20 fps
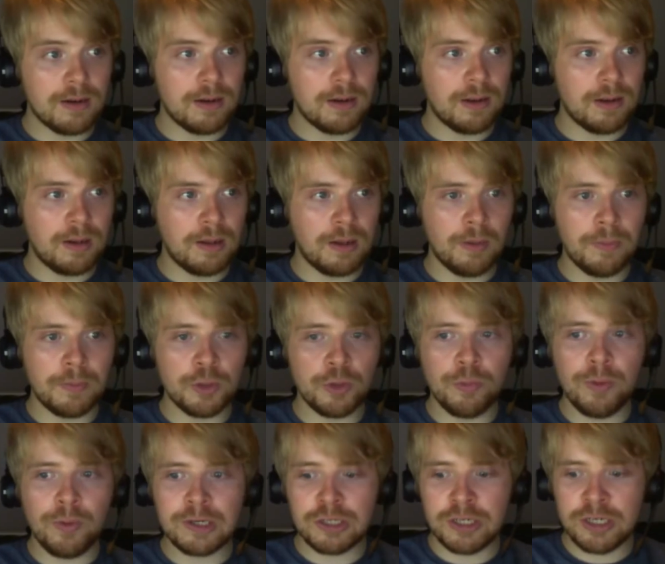uh, uh,
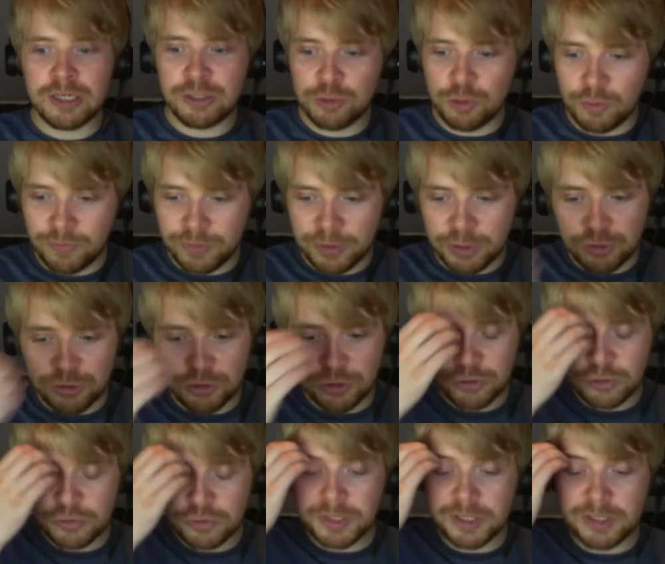you actually sort of
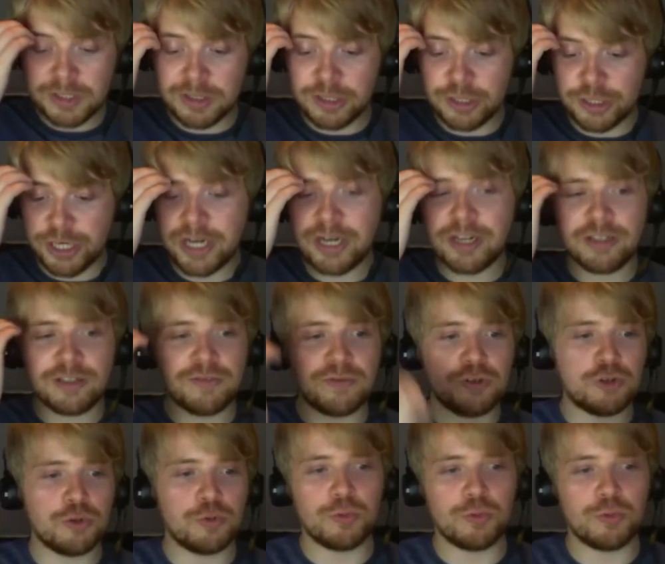introduced me to the genius of Sean